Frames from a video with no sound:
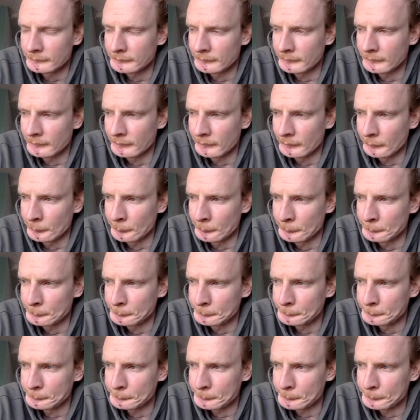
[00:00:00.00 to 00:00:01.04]
um,
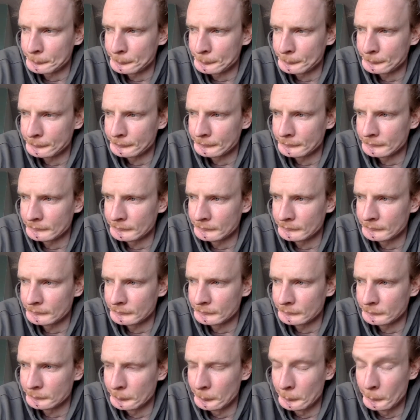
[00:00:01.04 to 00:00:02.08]

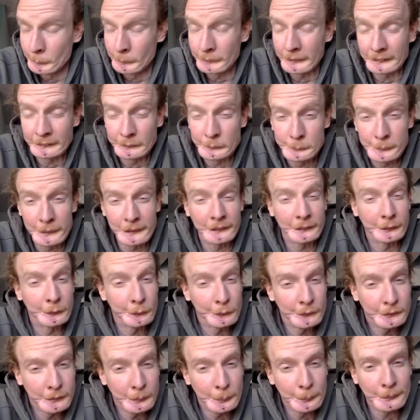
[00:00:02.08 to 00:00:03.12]
more like the way it
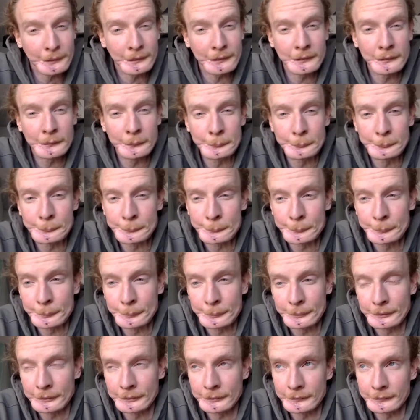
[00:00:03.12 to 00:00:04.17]
used to be,
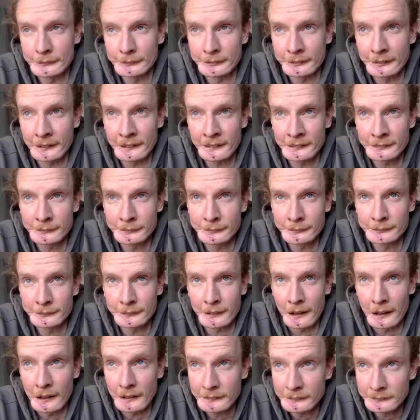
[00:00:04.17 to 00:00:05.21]
then
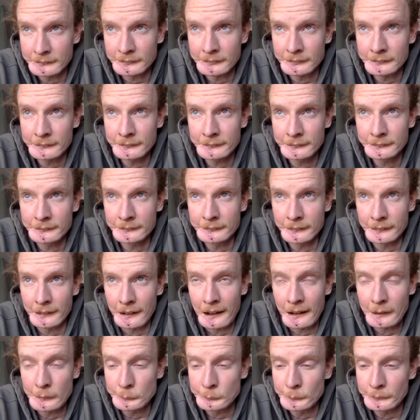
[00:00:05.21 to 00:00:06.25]
honestly,
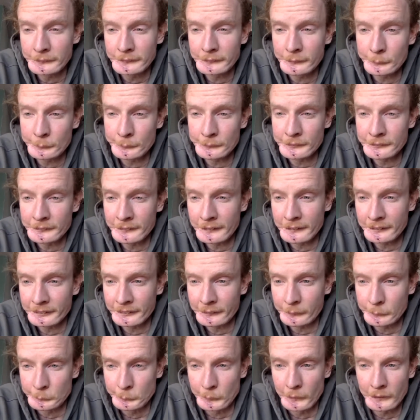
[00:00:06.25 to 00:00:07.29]
I really don't see
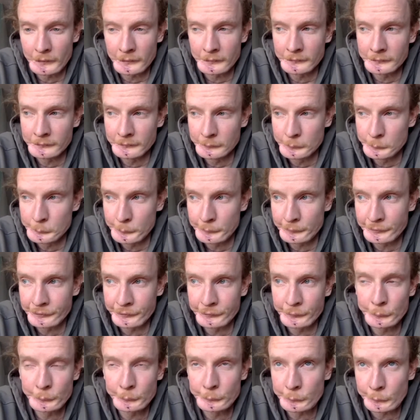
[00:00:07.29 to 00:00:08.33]
anything wrong with
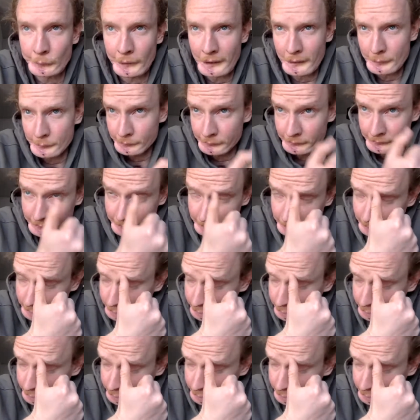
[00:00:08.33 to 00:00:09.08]
you traveling